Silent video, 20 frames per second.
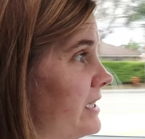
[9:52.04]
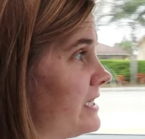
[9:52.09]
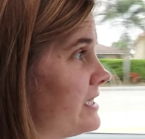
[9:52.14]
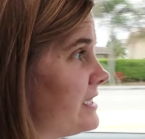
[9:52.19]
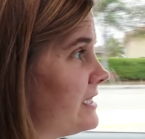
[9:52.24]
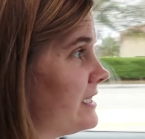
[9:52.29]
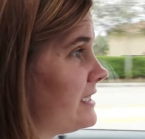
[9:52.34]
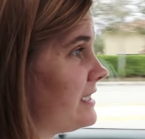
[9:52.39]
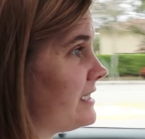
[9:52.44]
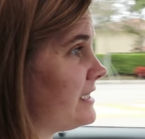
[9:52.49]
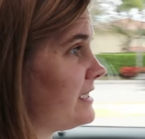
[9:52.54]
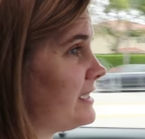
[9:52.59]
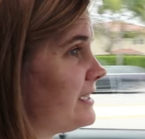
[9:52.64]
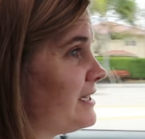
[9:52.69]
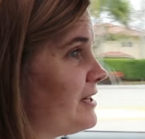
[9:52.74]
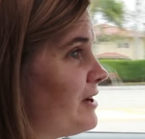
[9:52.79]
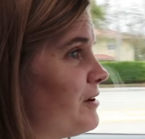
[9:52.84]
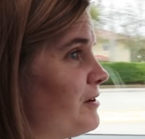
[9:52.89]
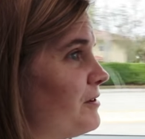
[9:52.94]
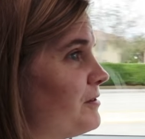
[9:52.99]
is.
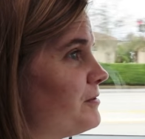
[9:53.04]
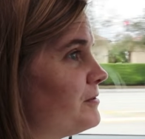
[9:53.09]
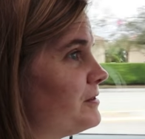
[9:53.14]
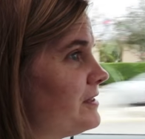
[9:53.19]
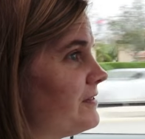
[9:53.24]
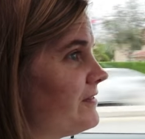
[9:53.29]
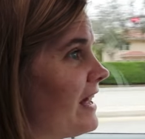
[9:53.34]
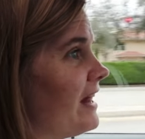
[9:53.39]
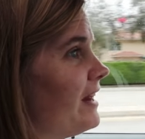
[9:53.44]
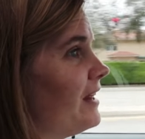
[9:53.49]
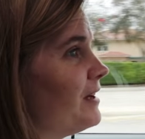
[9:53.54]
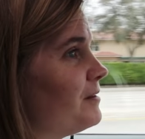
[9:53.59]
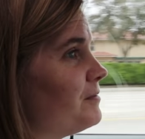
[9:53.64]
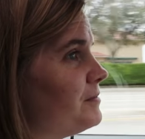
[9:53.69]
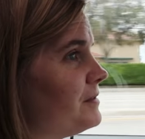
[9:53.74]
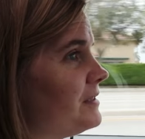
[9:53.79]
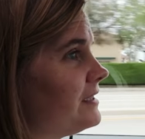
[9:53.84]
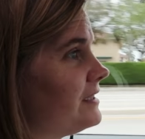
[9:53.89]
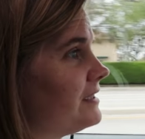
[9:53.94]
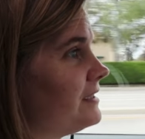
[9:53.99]
It's so
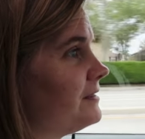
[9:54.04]
developed.